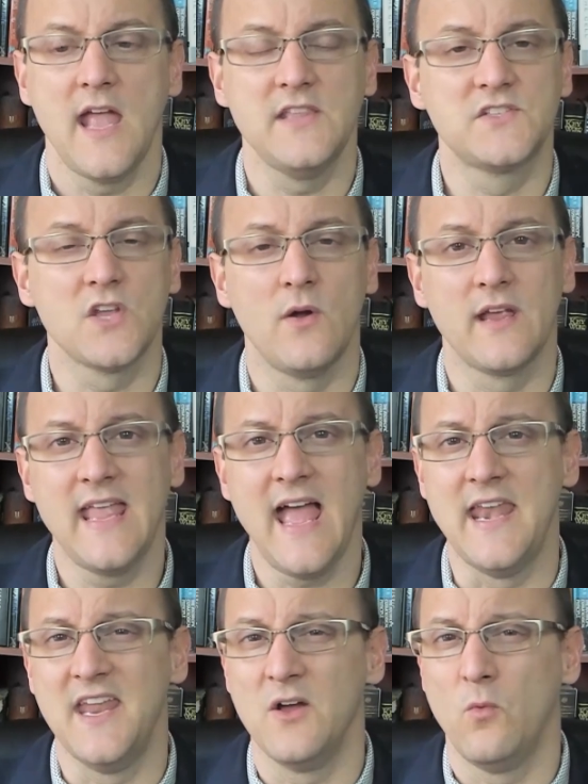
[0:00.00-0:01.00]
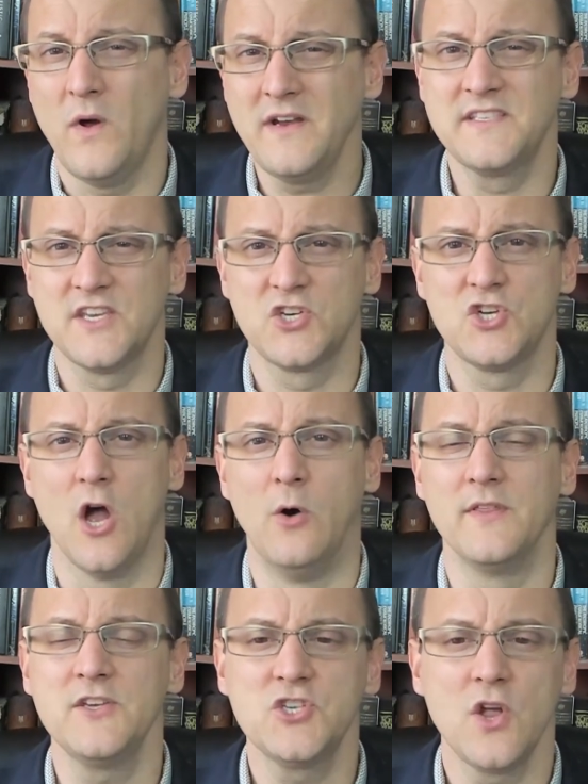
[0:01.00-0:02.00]
And so again, what is this
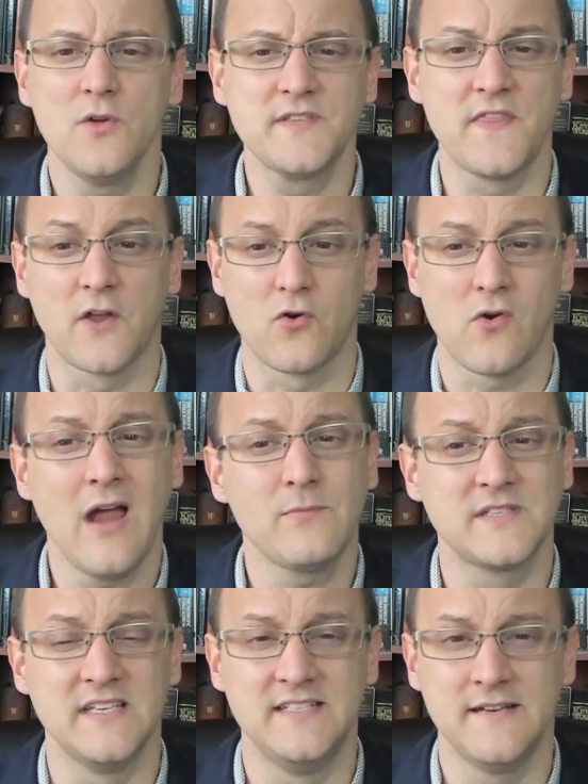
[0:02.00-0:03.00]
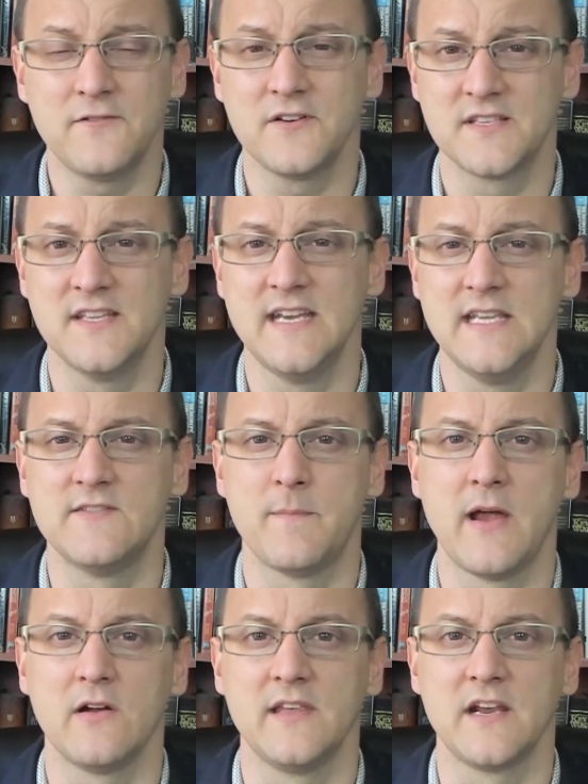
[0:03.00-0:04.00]
show? Well, this shows that the crowd was indifferent to the needs of
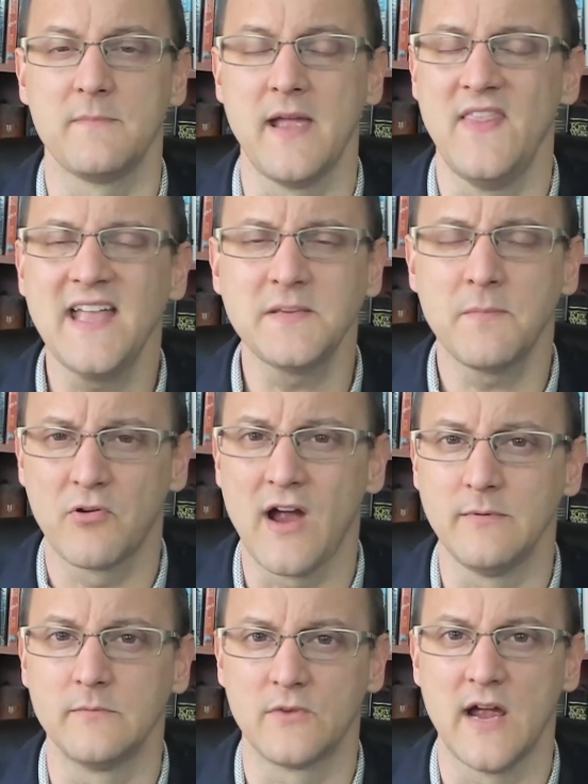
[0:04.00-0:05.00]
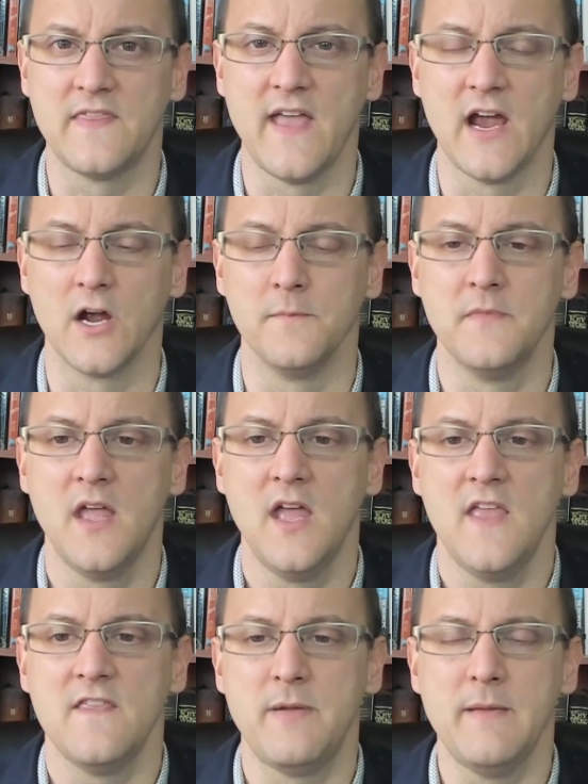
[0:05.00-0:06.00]
a paralytic man. That's a problem right there.
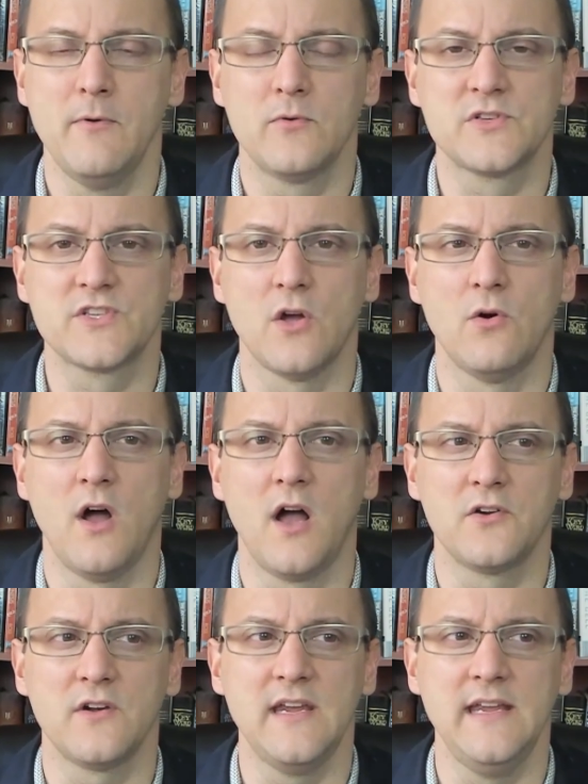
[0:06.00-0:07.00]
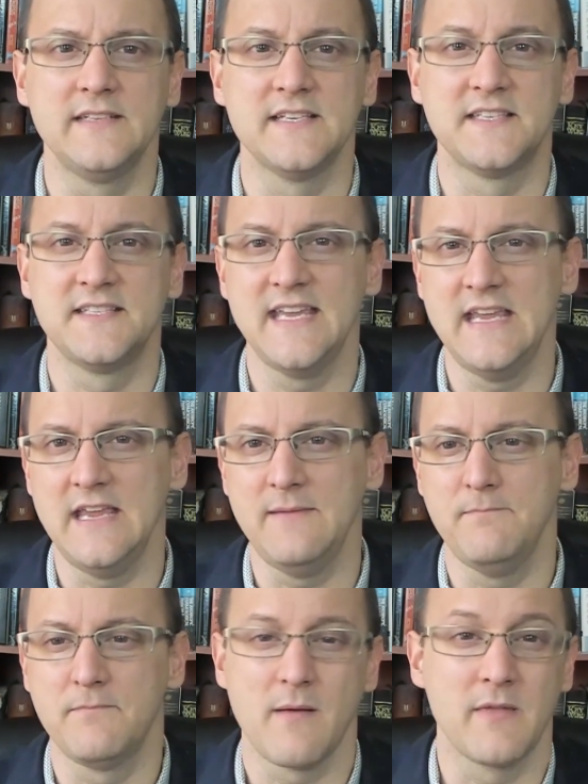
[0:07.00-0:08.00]
The people were so hungry to
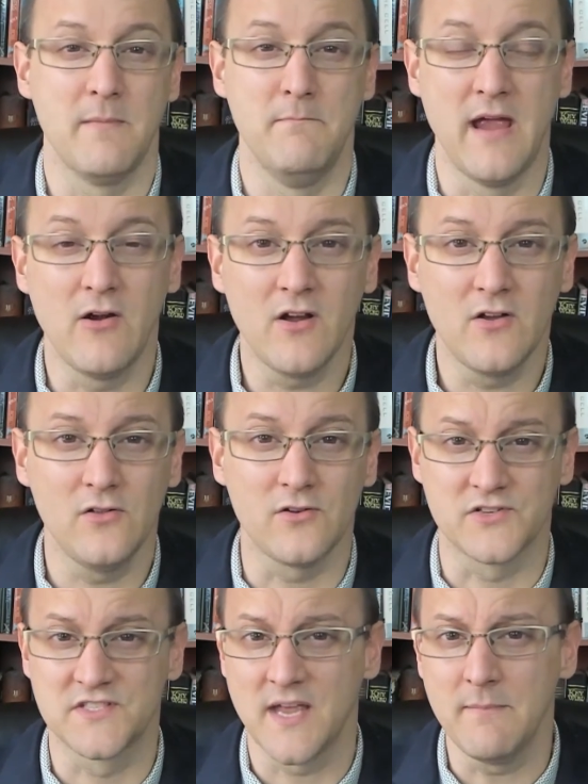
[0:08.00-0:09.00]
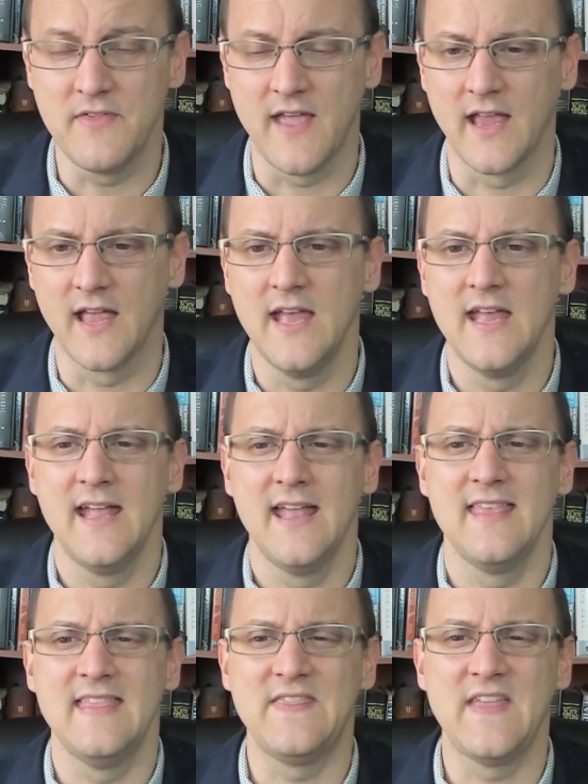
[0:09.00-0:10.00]
see probably a miracle or something
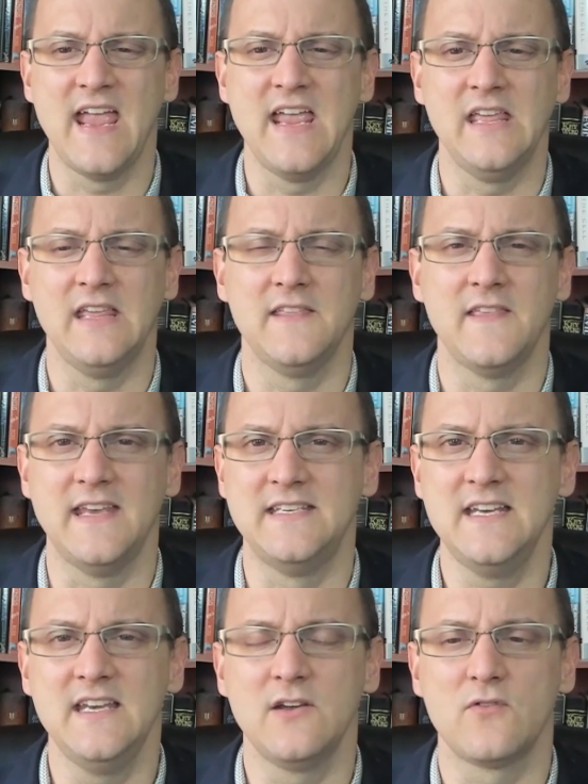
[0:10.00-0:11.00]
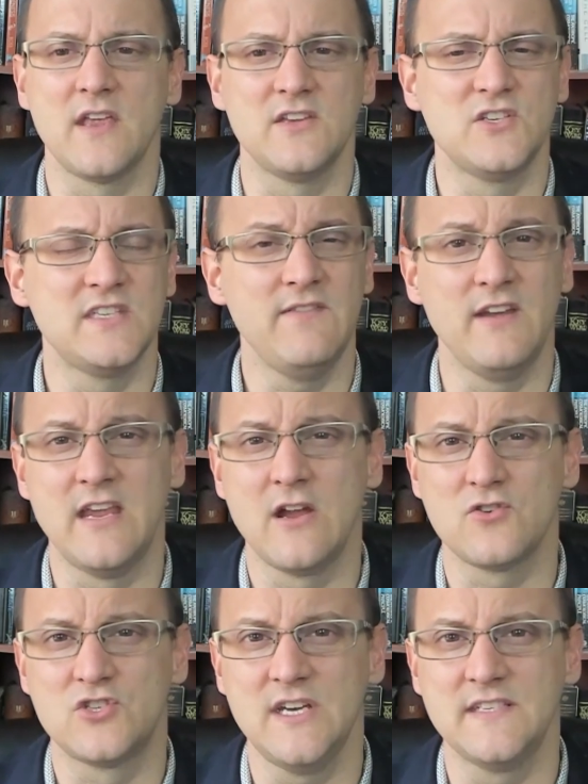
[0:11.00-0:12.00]
that they they didn't or they just even
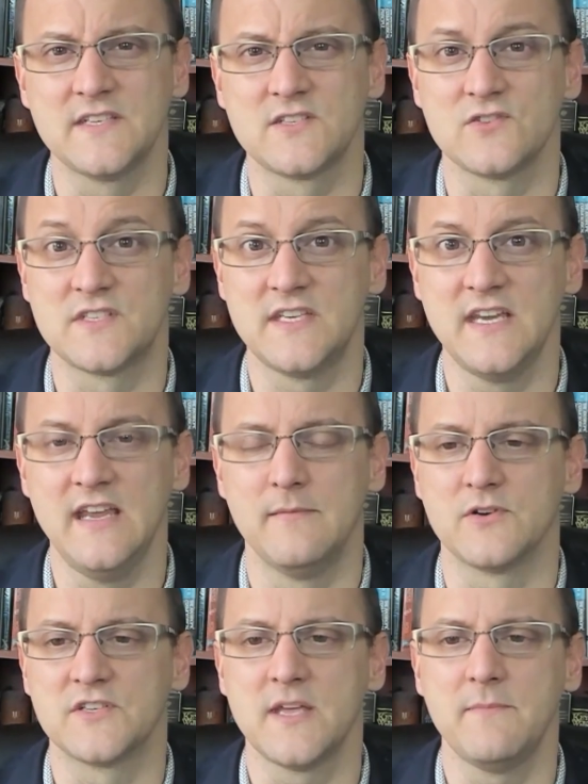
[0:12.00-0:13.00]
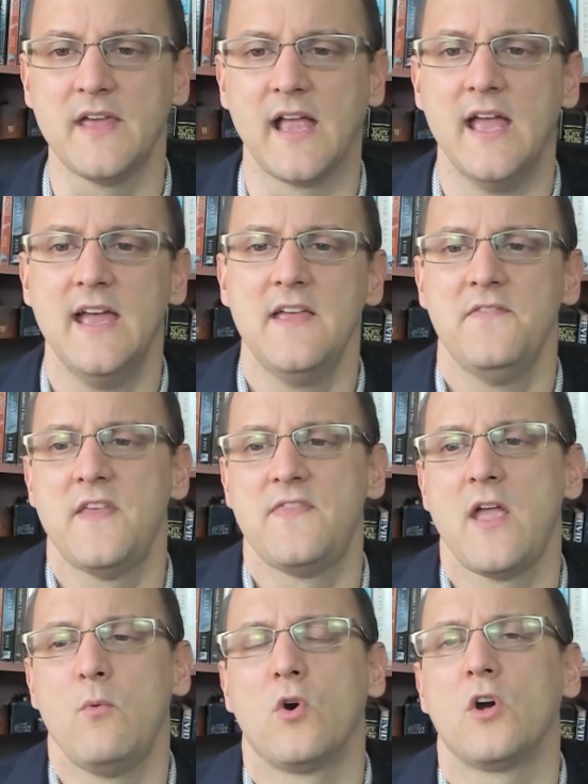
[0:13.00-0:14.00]
hear Jesus or see him or something
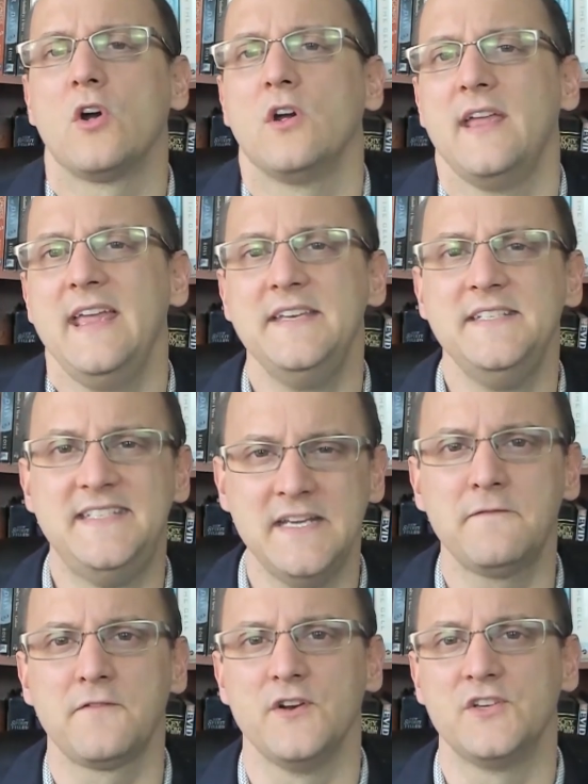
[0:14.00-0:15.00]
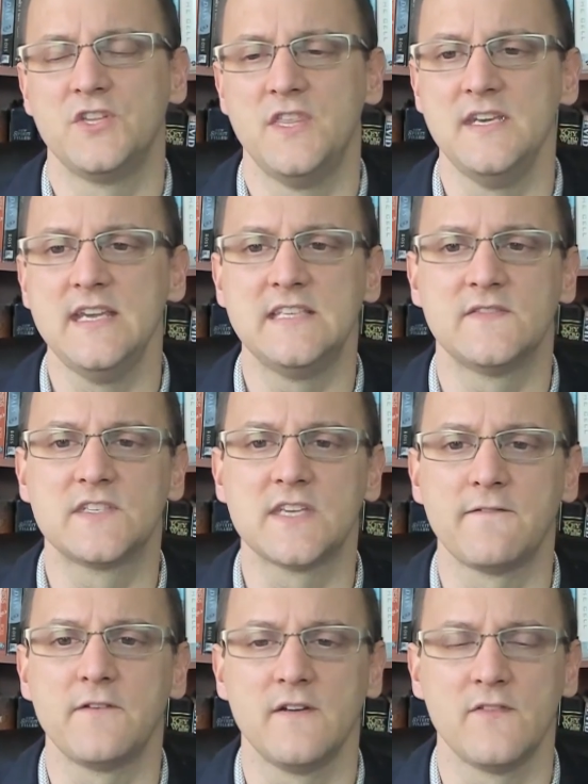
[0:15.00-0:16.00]
that they were indifferent to the needs of
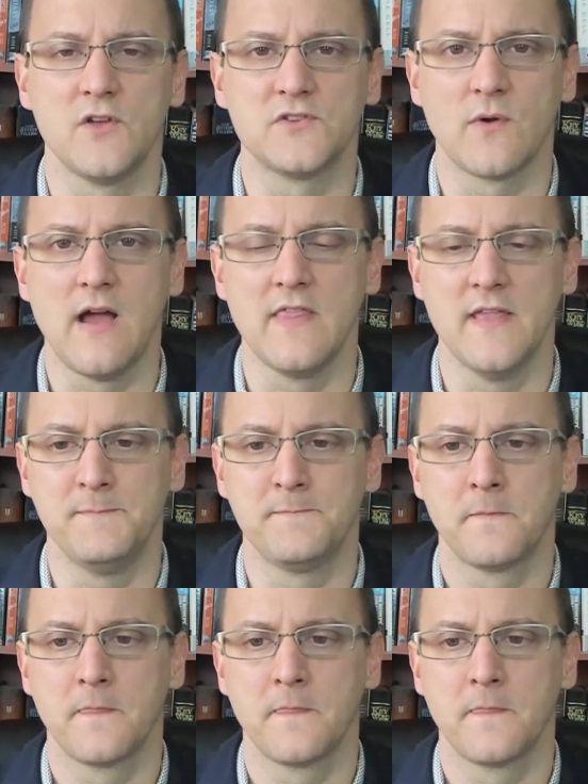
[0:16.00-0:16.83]
suffering of those around them.